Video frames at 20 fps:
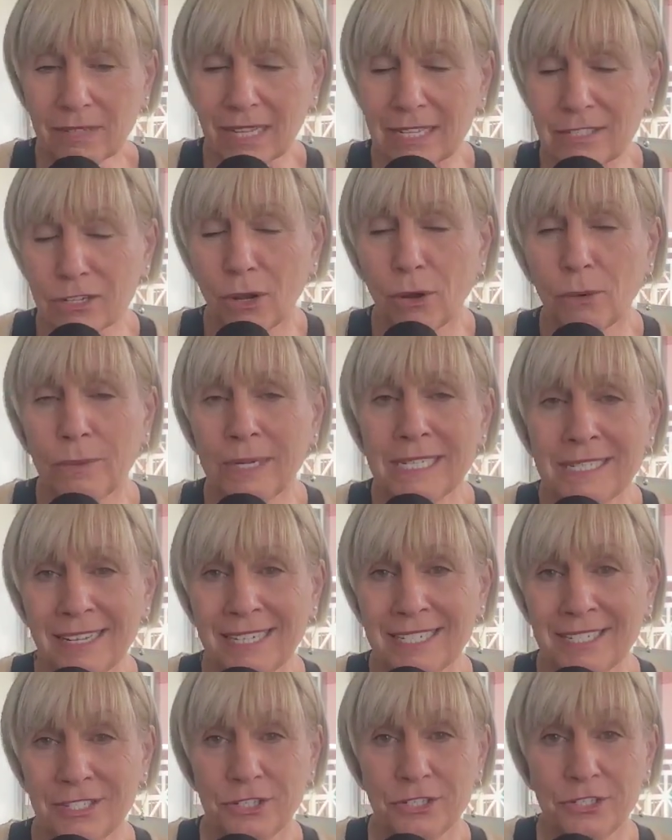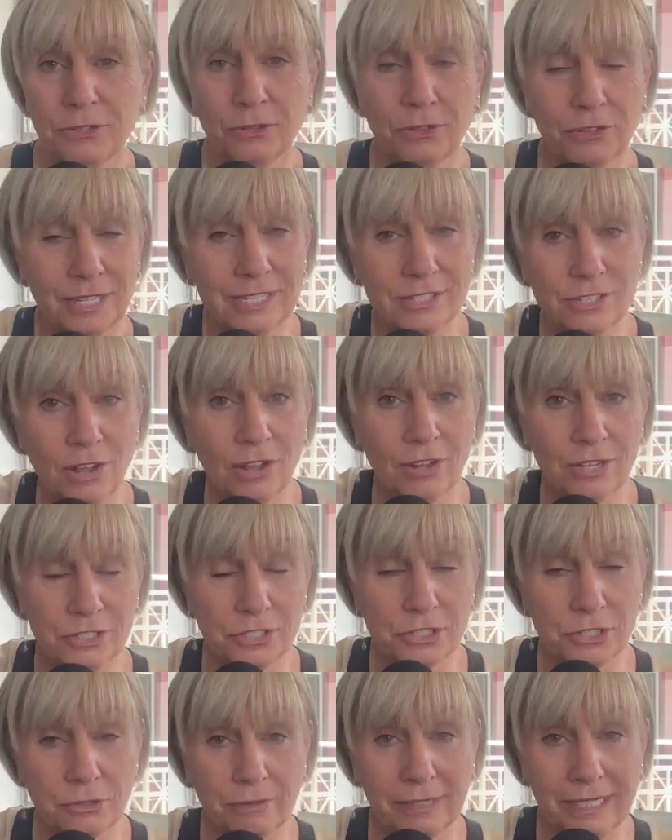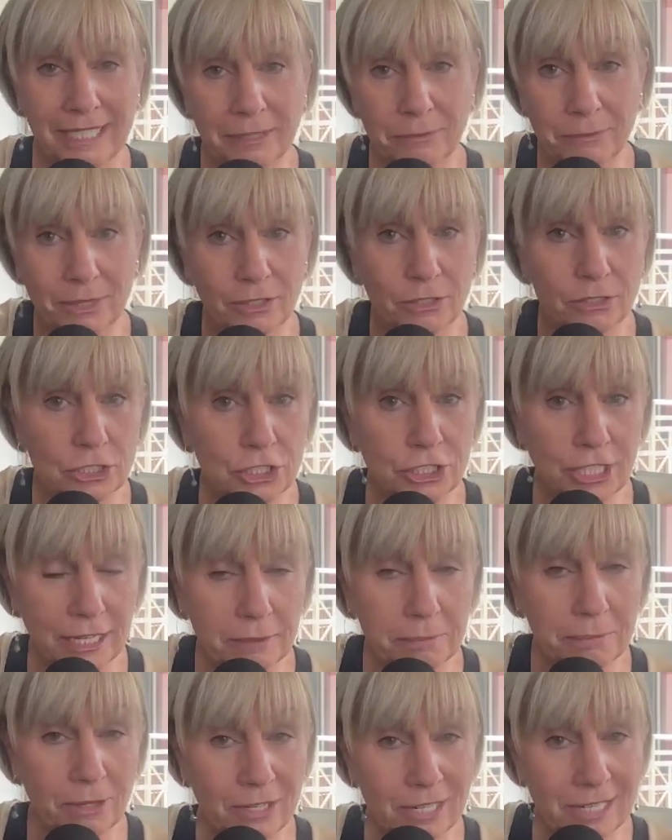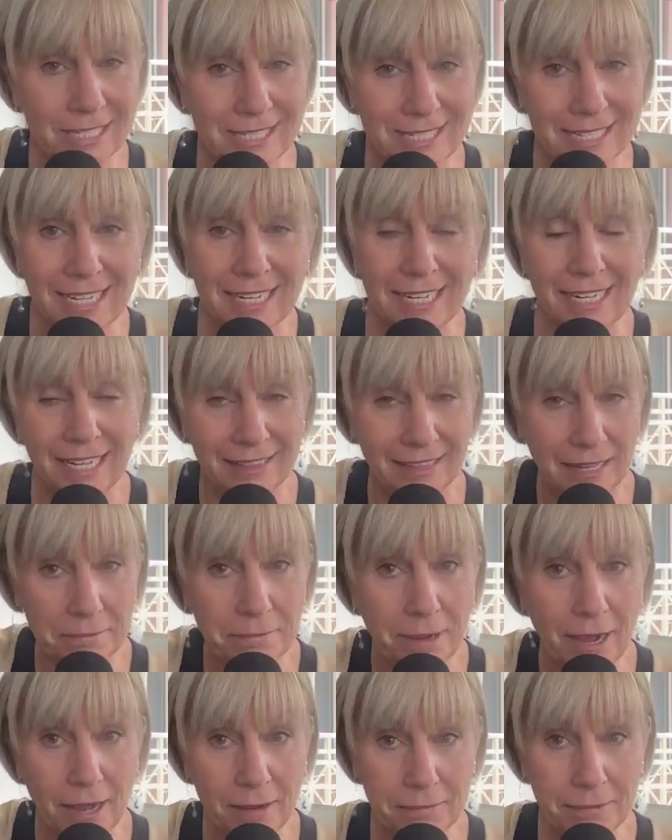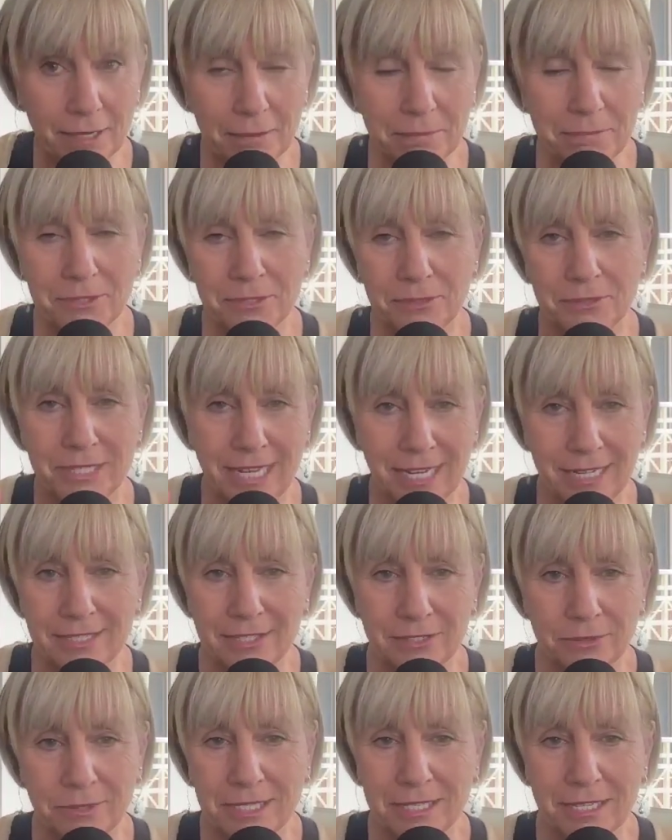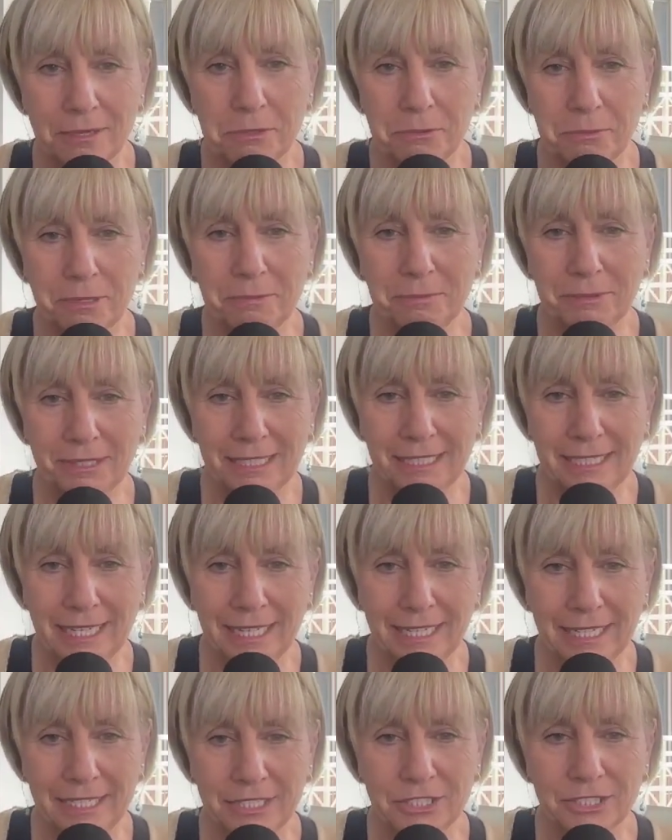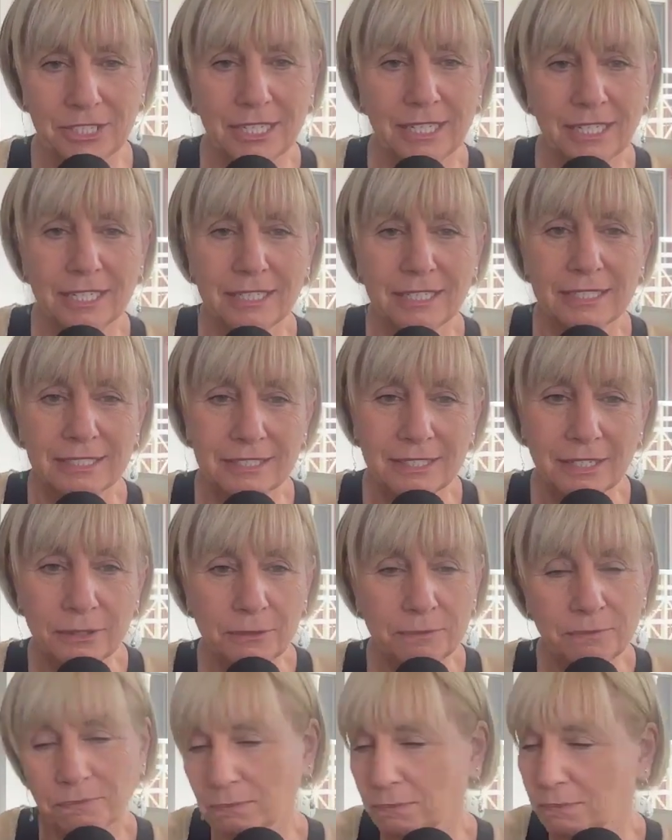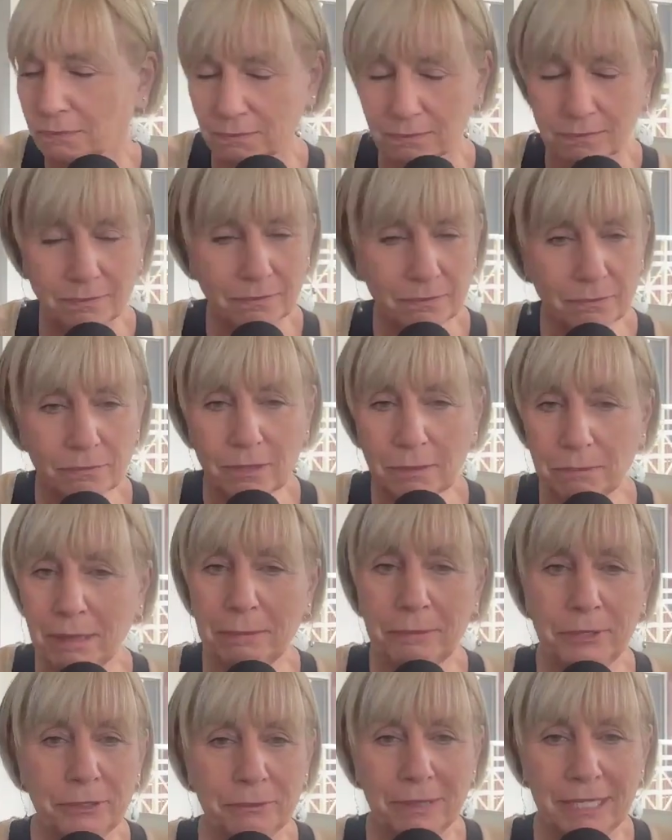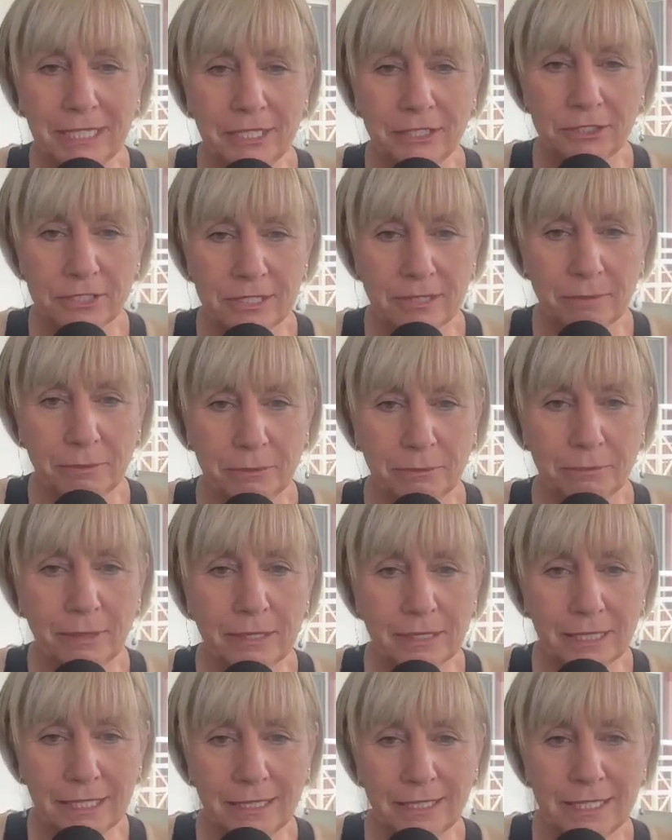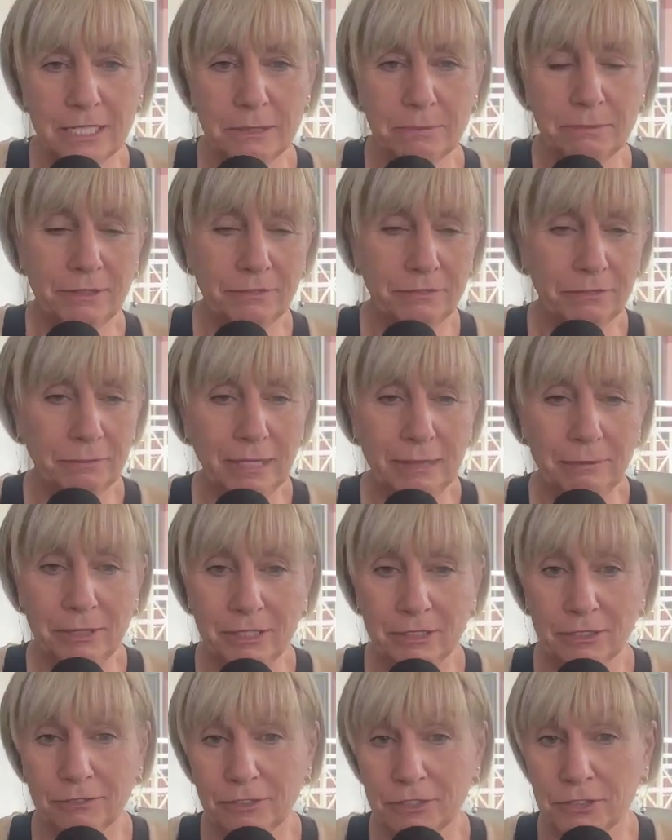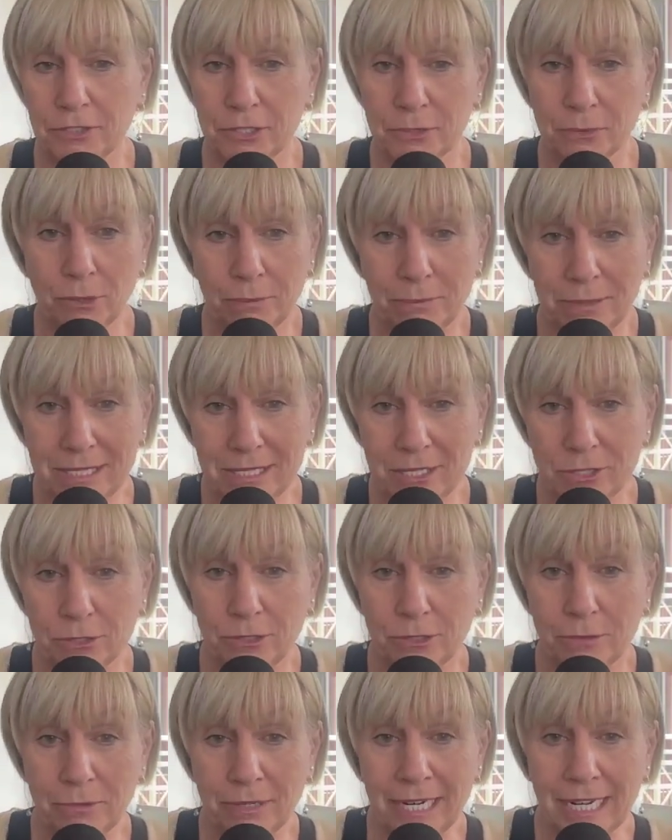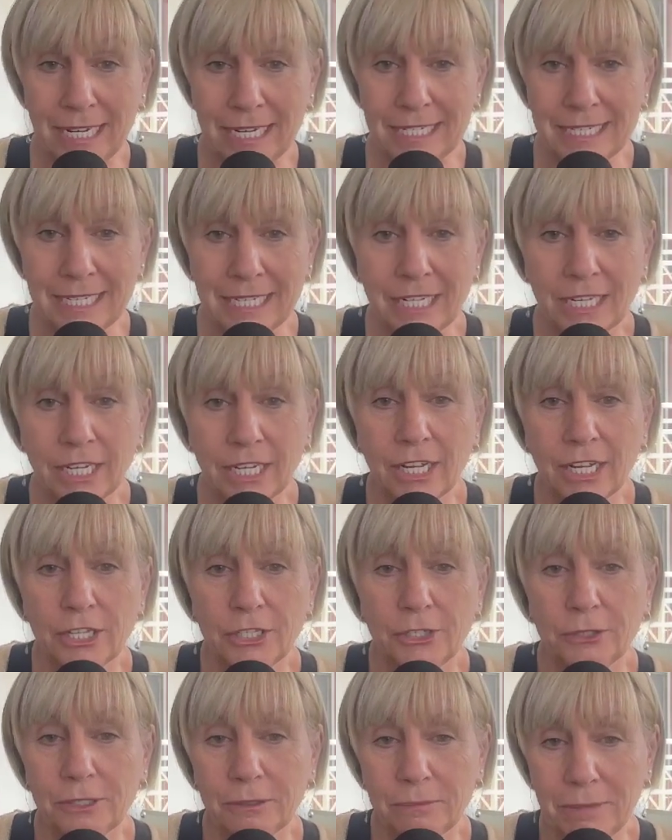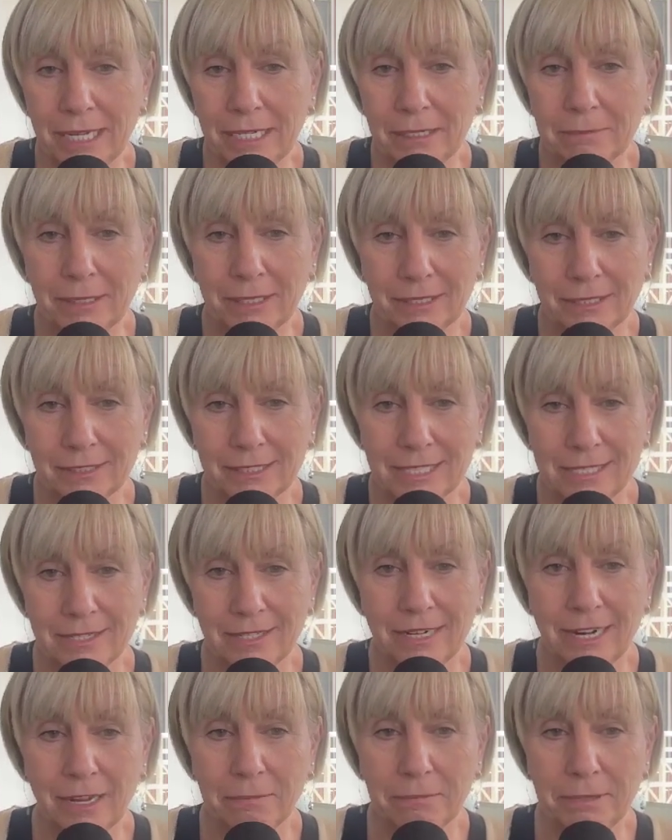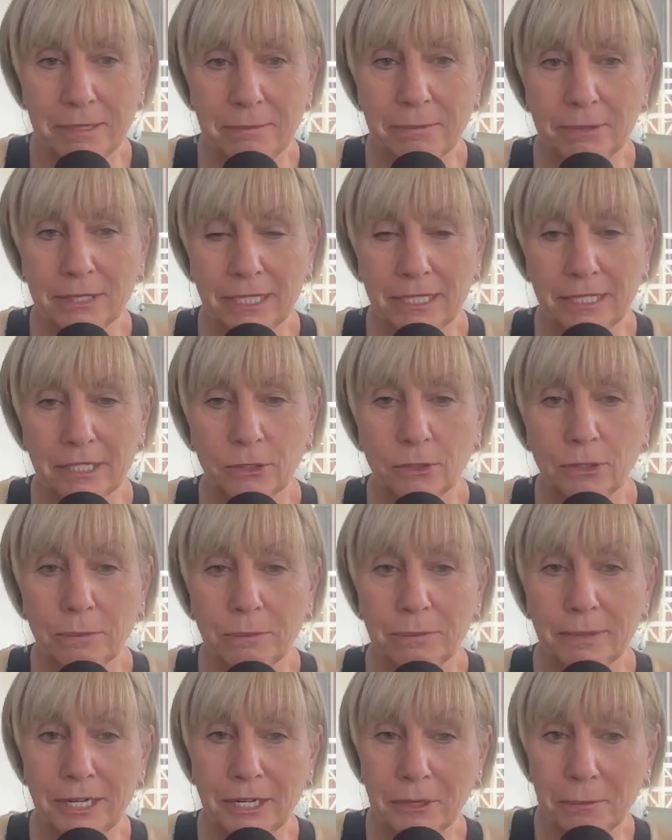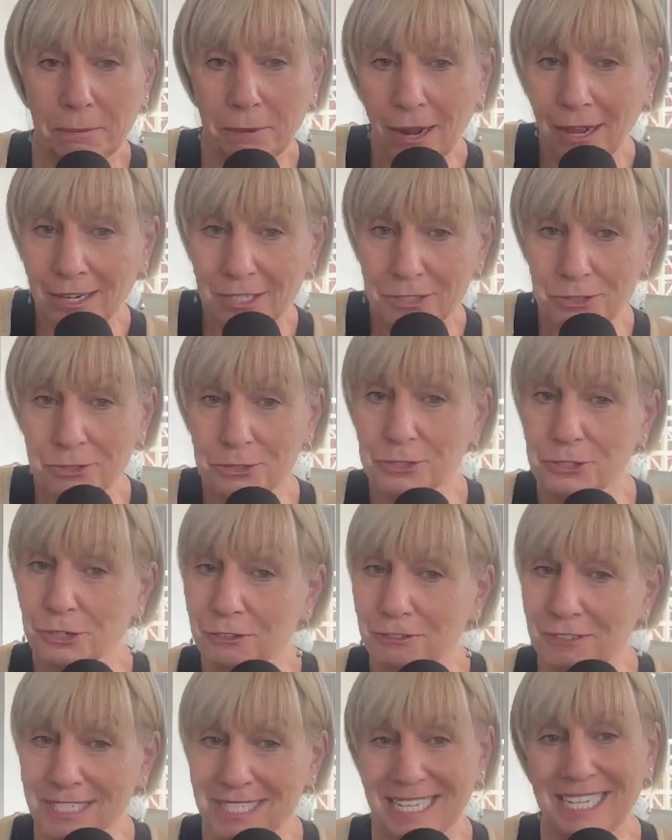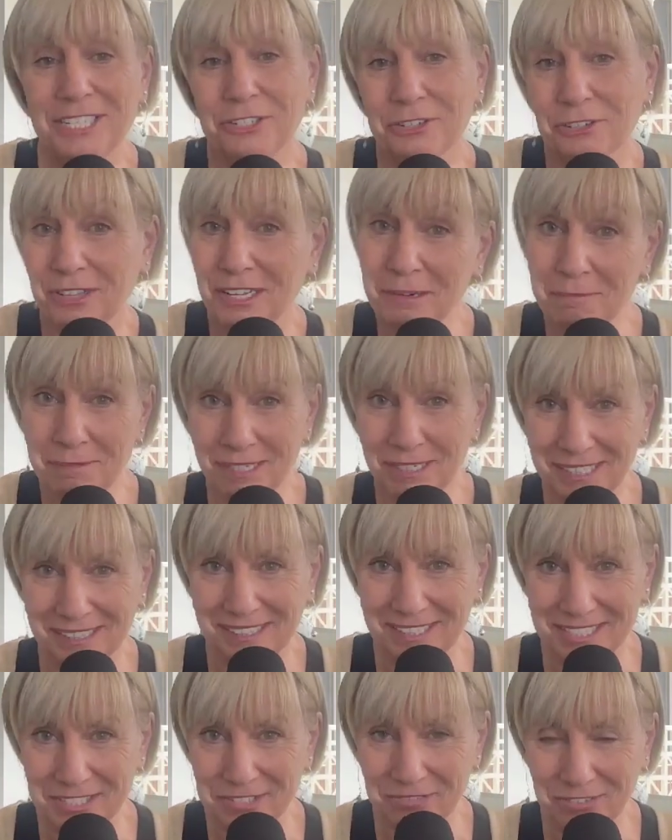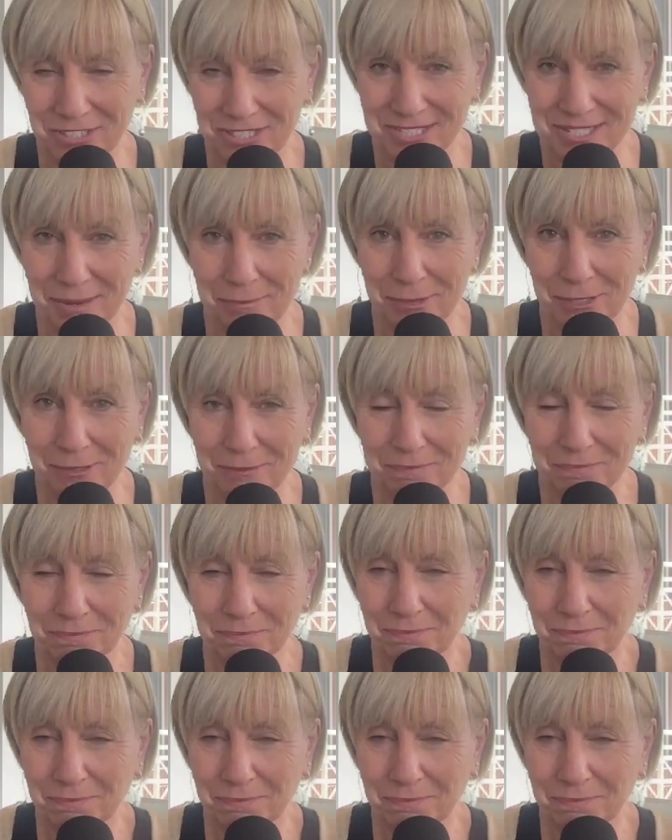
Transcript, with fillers: It's always nice to do things on screen with little check marks that pop up. So text always keeps people engaged. So maybe you're making your summer bucket list, but if maybe you're for a small business or a brand, you can make a bucket list on how people can incorporate your product or service into their bucket list for the summer.